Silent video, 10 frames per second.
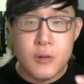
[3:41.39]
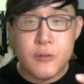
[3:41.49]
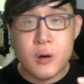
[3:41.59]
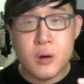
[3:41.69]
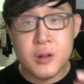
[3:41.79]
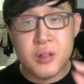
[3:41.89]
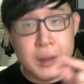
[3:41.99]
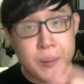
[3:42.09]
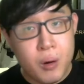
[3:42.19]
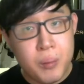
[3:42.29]
For the
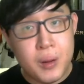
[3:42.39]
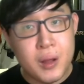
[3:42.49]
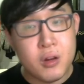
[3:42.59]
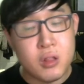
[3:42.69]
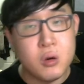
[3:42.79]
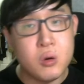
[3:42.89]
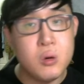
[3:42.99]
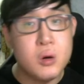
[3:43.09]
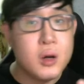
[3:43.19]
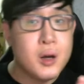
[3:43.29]
support players though,
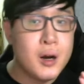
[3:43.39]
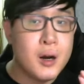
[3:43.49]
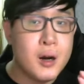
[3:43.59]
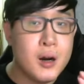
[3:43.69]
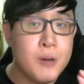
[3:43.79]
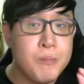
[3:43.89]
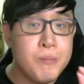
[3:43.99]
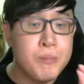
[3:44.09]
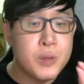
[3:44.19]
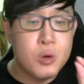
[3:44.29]

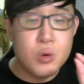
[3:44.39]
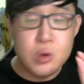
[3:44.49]
you